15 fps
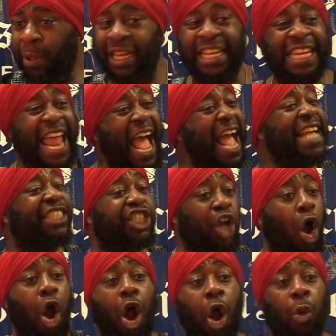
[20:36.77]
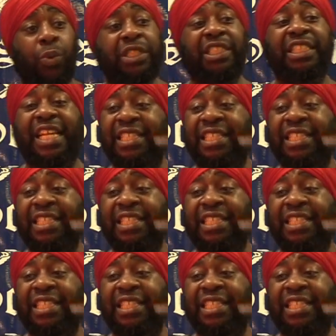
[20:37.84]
NASCAR, which is